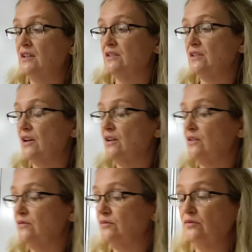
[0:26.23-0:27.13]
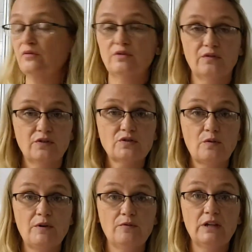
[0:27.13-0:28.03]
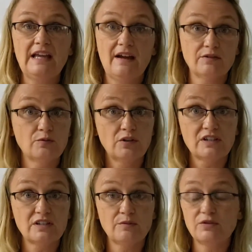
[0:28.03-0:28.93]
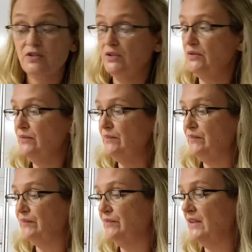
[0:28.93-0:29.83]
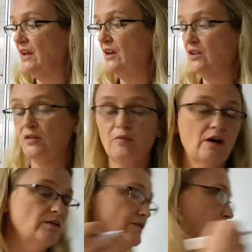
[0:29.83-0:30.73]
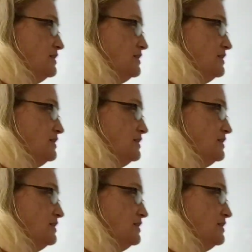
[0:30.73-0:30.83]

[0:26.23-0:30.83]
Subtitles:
So the first one we really have to work is number 2. The problem for